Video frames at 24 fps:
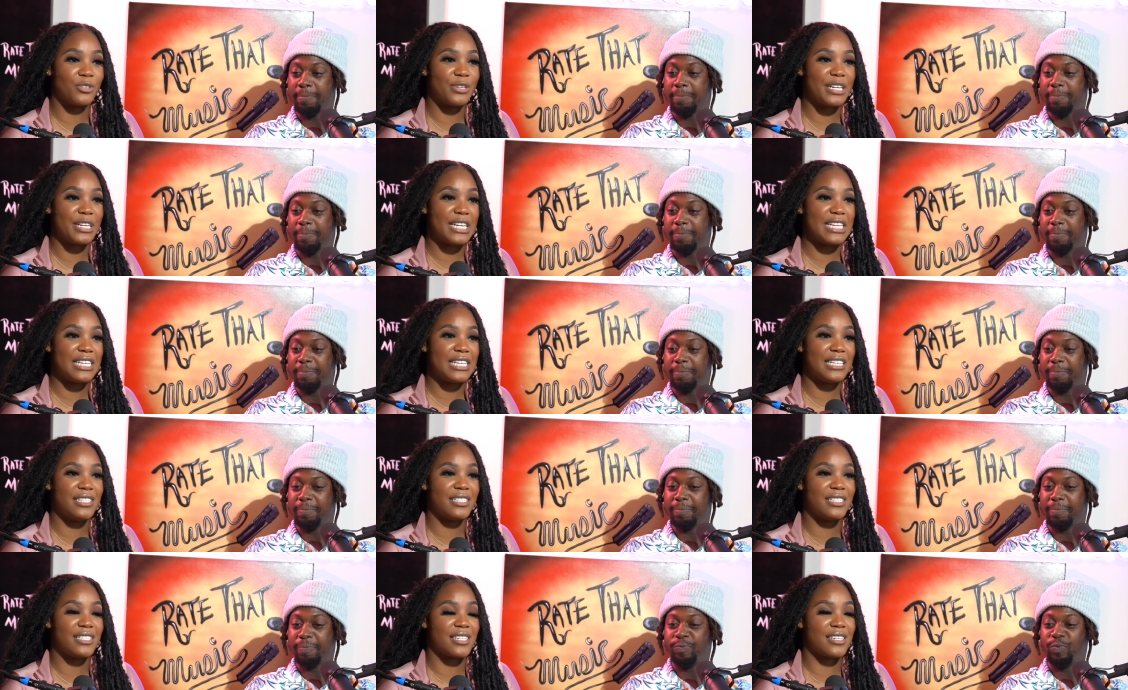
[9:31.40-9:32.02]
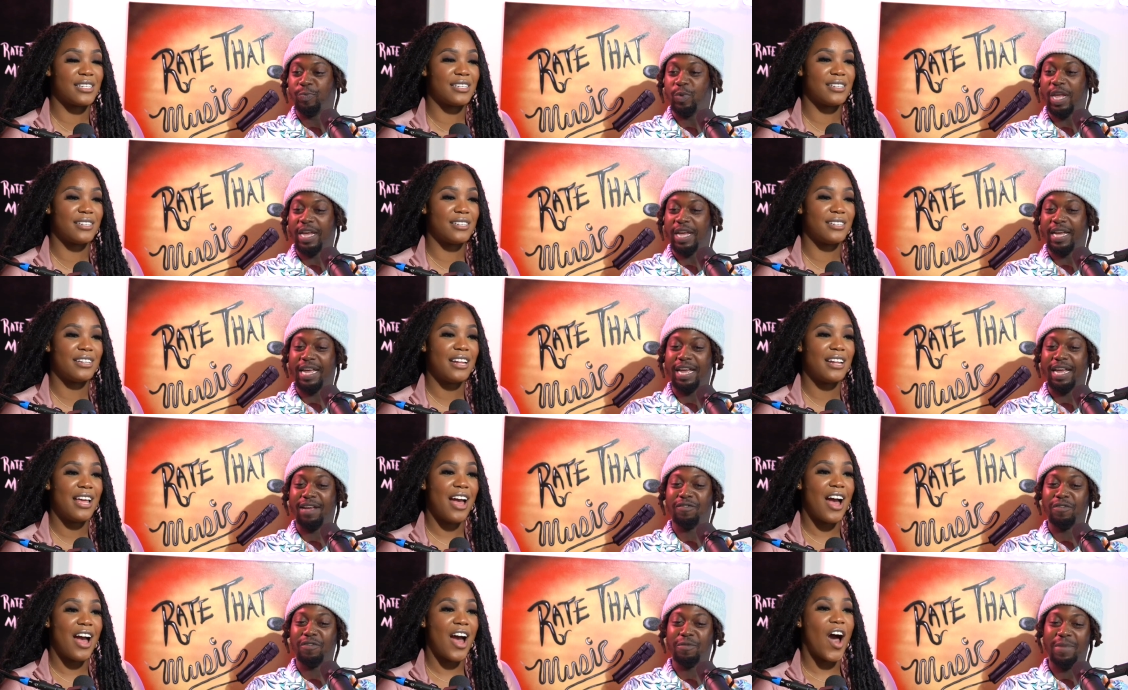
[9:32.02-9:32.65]
Speaker 1: boundaries and
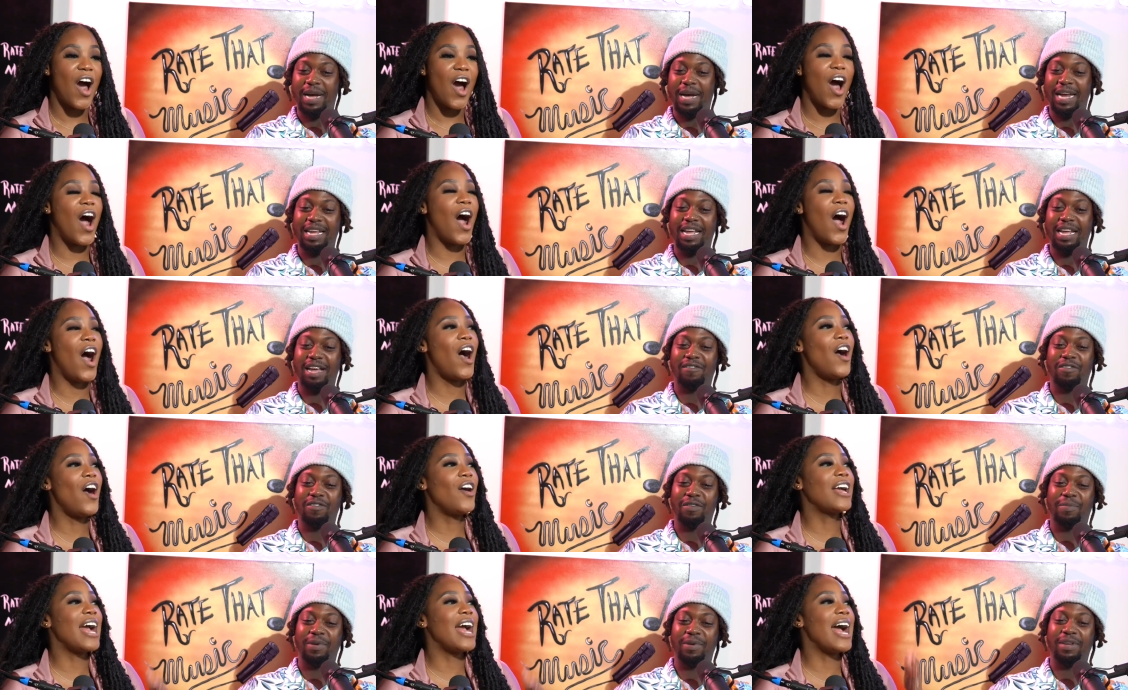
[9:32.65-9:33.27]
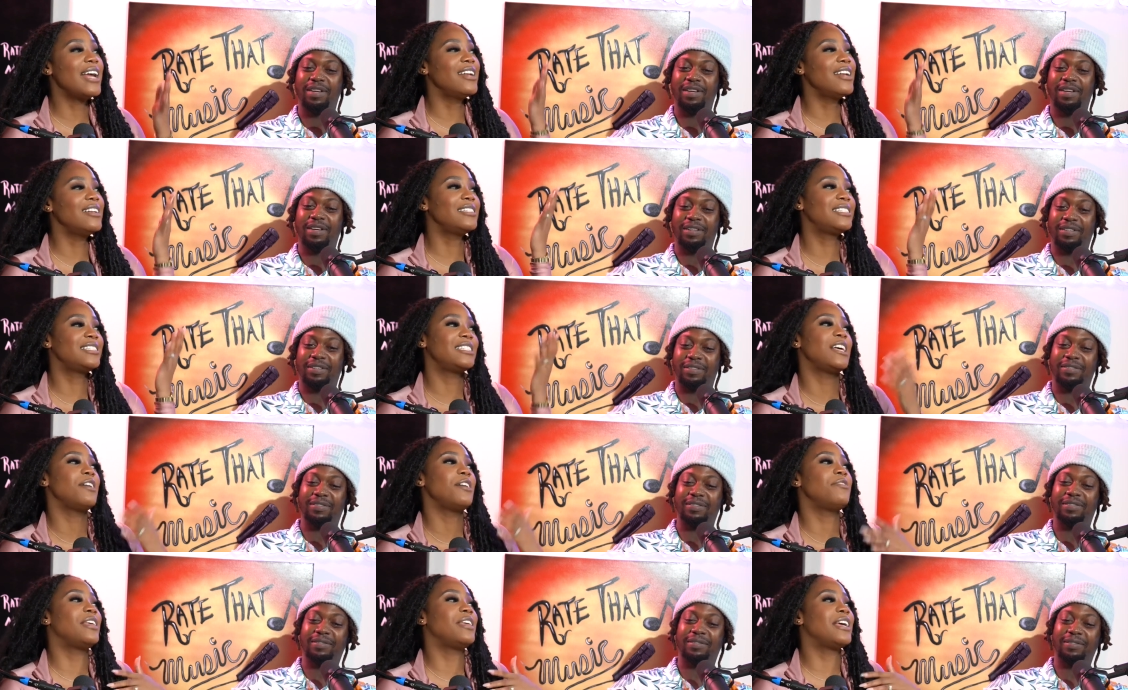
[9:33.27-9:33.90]
yeah, everybody all
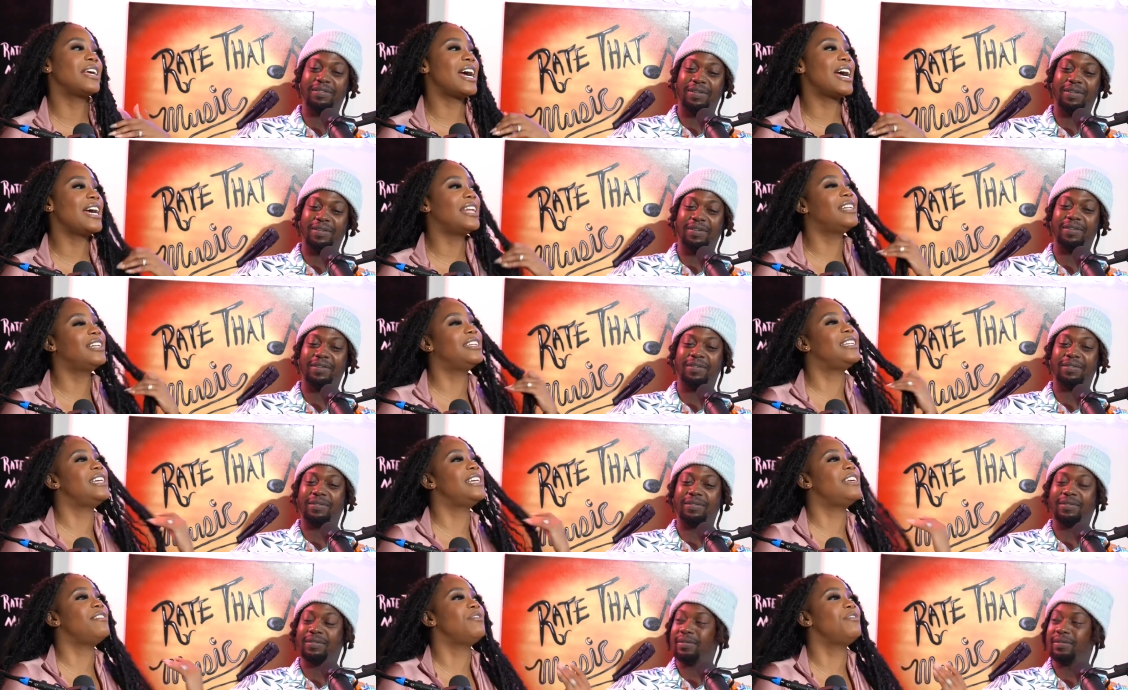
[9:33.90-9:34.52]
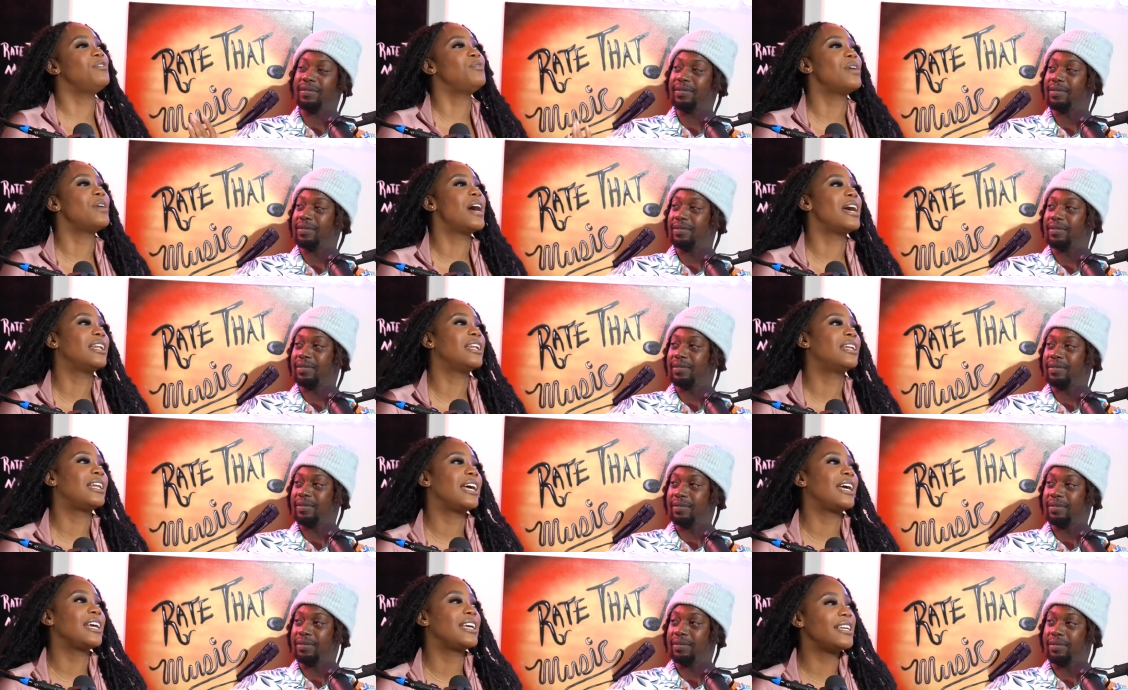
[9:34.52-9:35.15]
kind of stuff that kind of leave you
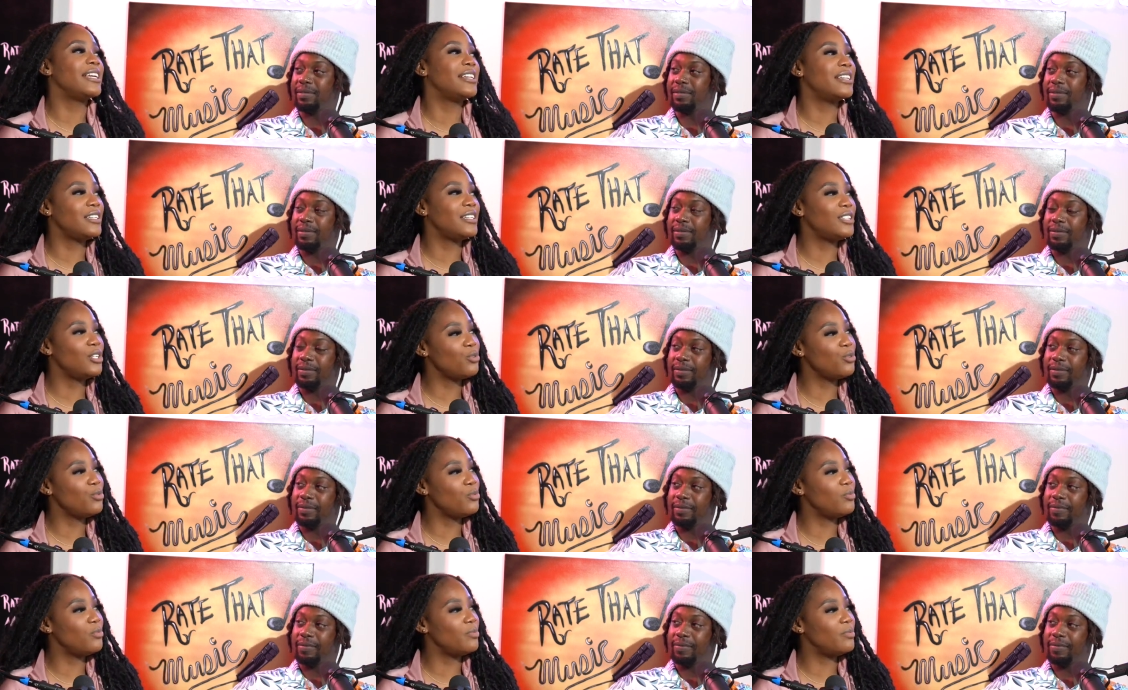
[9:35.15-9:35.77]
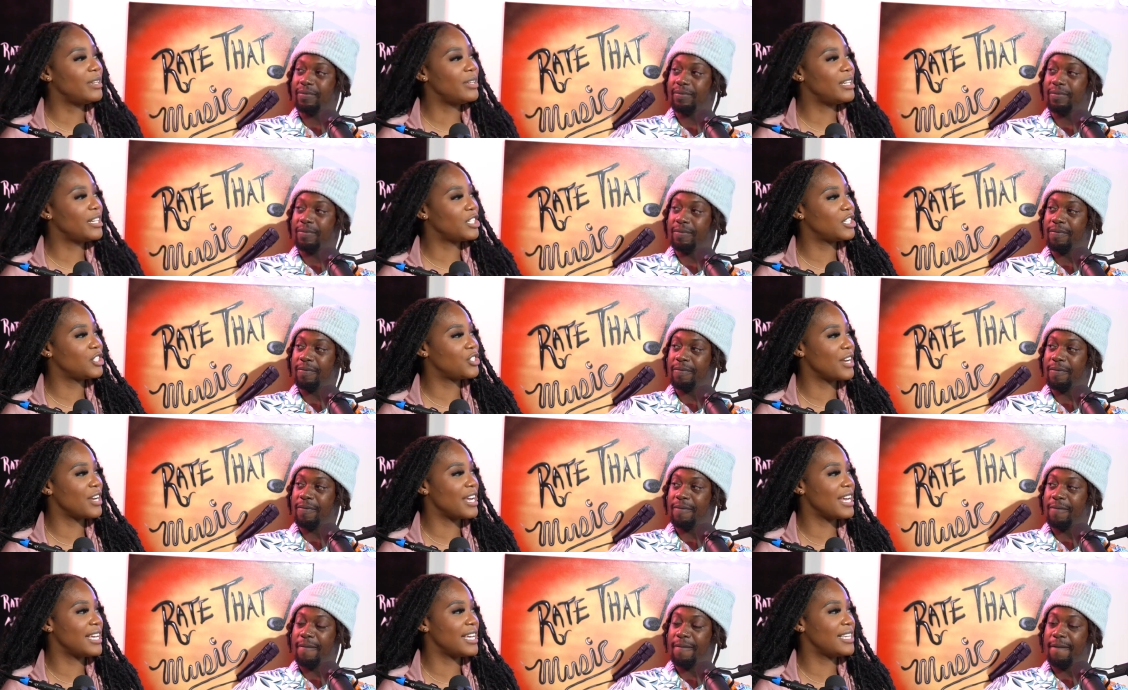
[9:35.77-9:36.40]
kind of like in a loop,
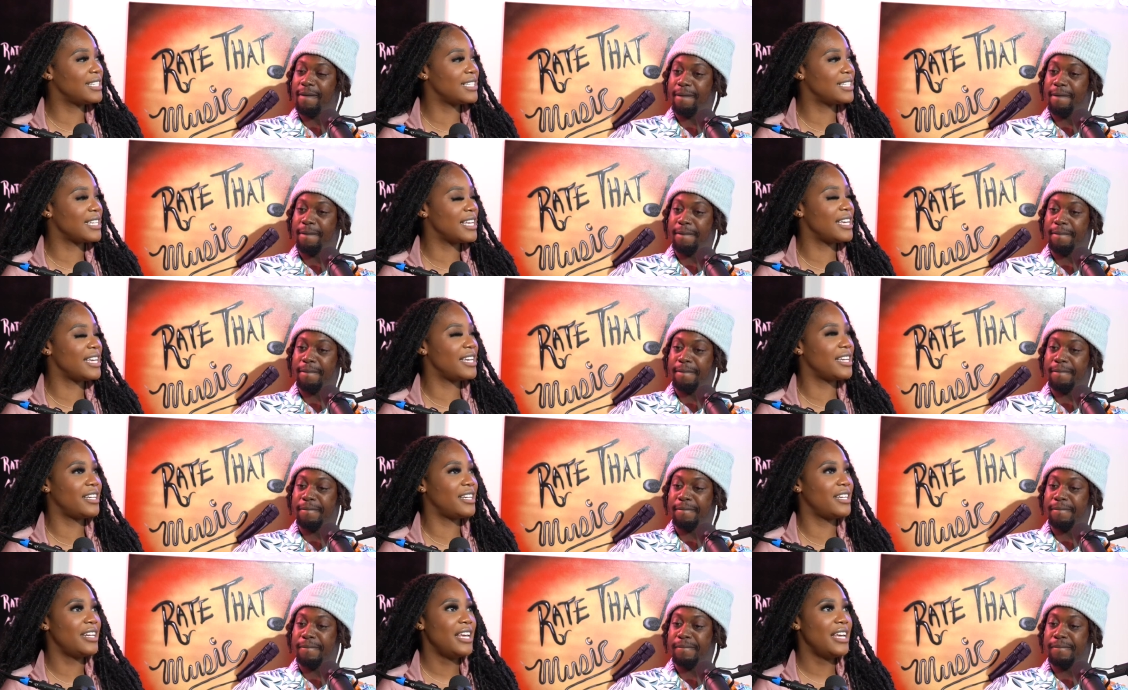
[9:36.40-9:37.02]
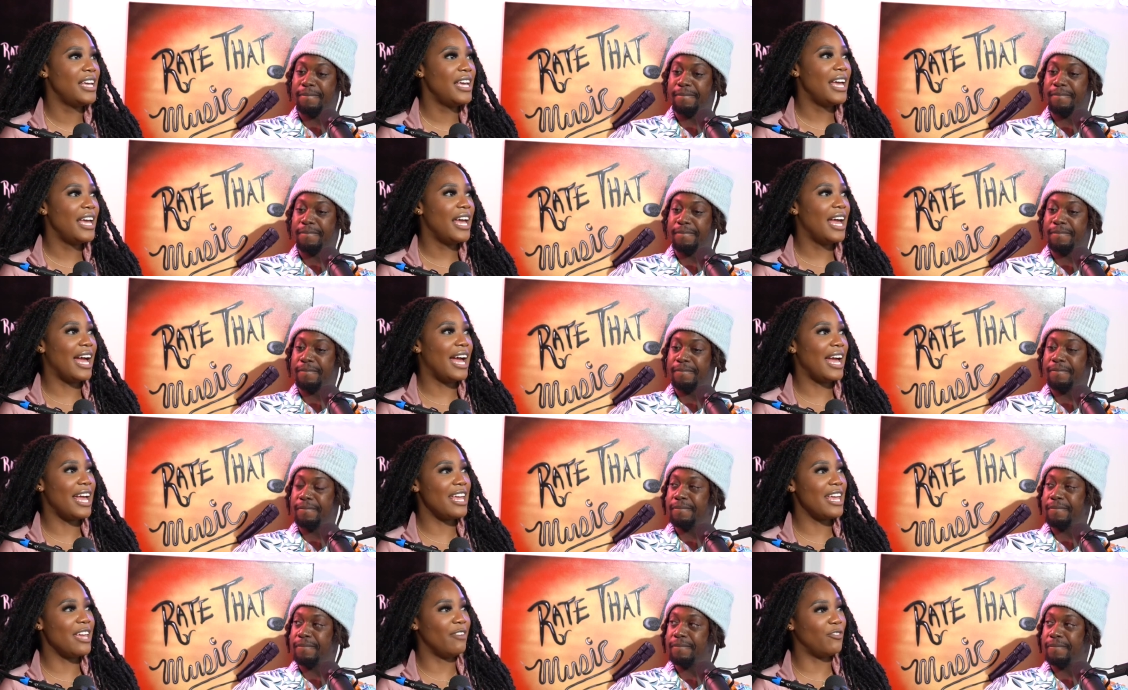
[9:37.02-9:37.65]
in a trance. And
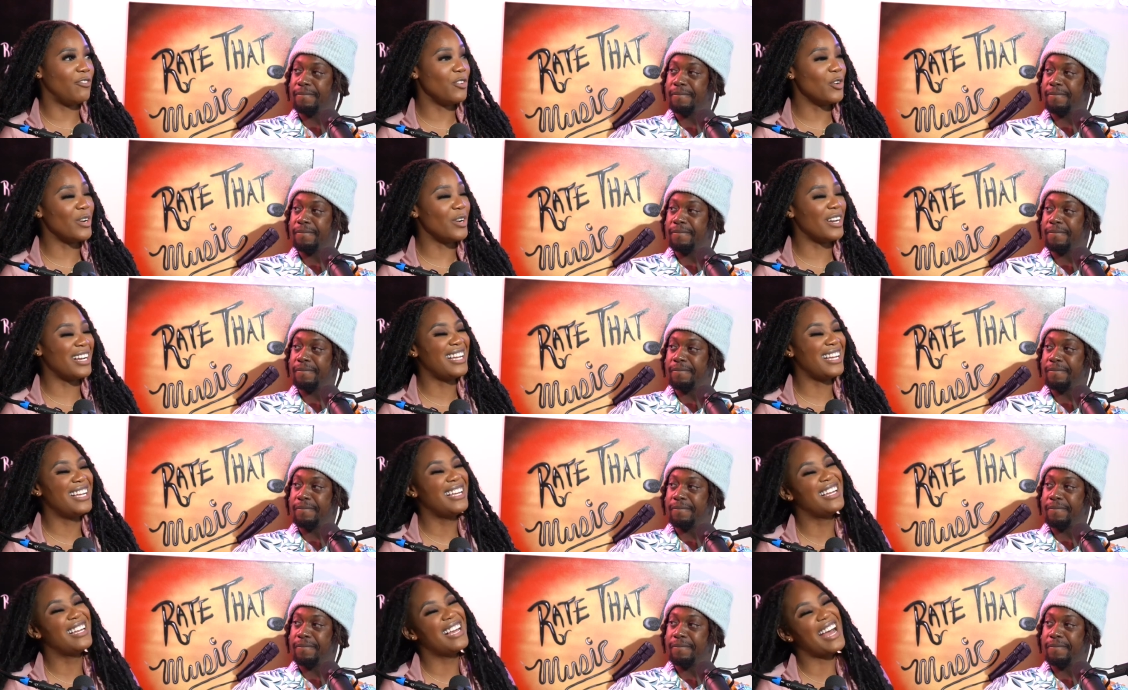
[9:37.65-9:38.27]
if you're,